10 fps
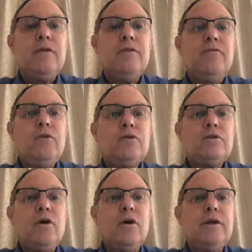The first
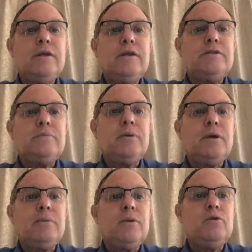kind is the
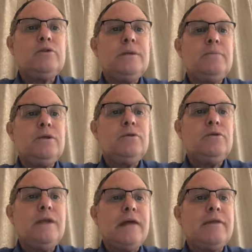people who simply do
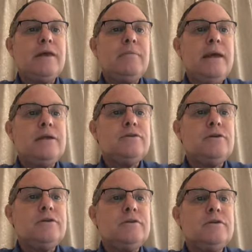nothing about
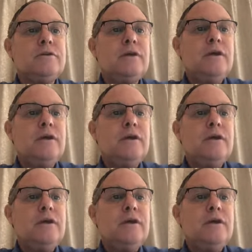Jesus.